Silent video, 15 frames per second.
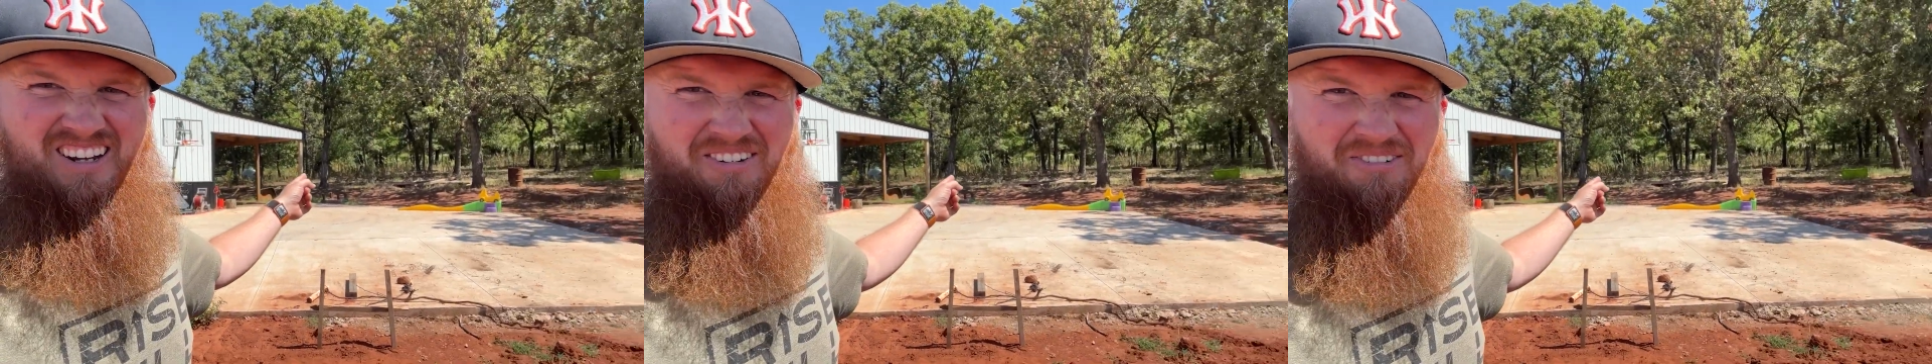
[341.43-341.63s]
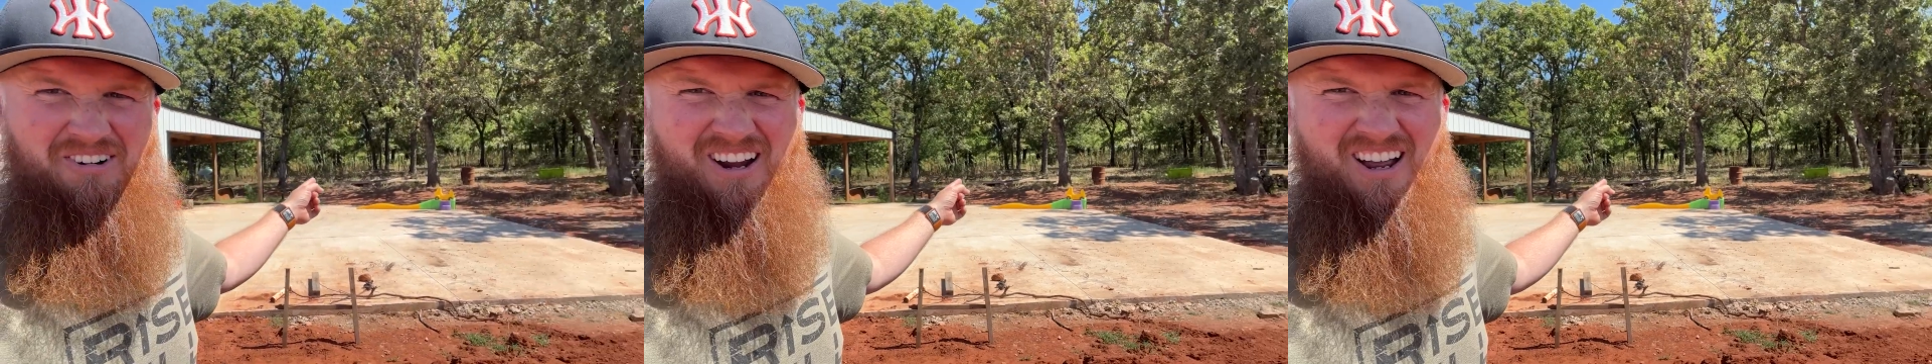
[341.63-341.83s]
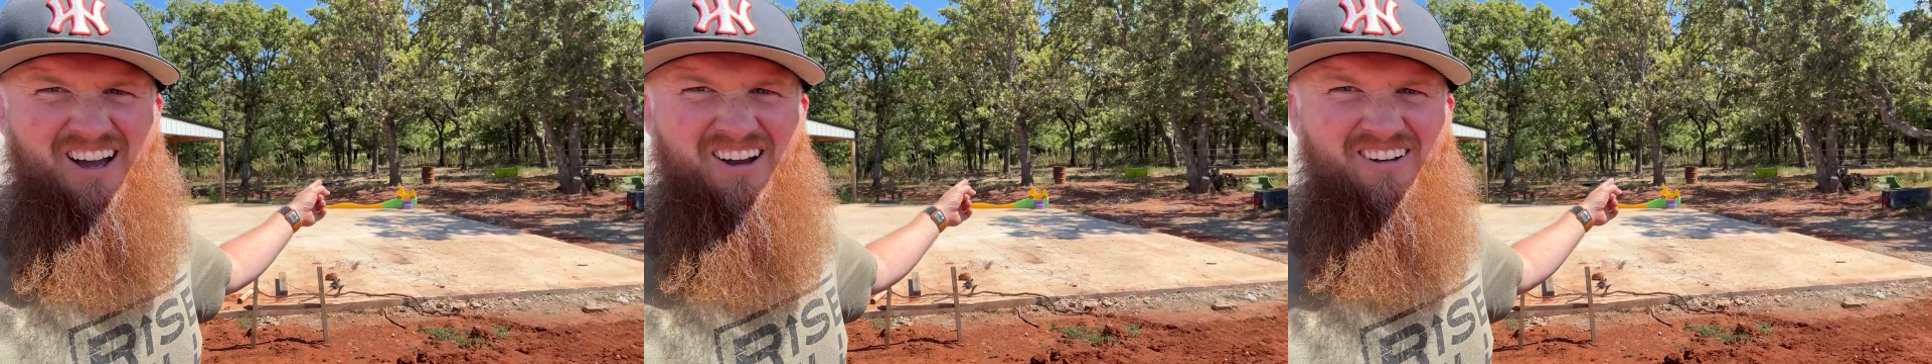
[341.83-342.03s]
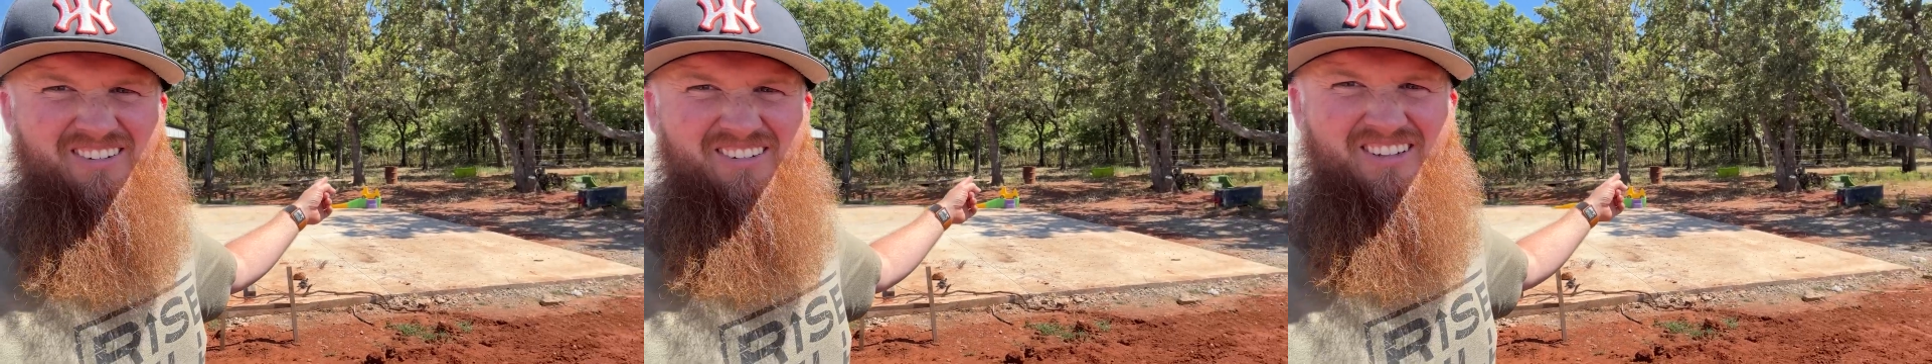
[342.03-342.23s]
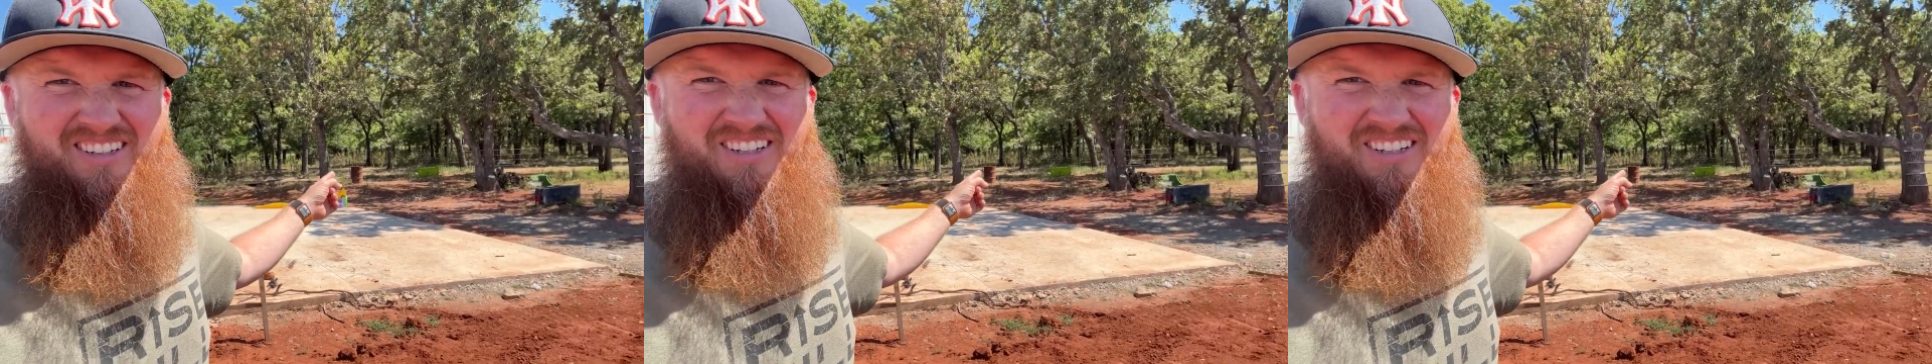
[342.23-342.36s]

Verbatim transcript: around the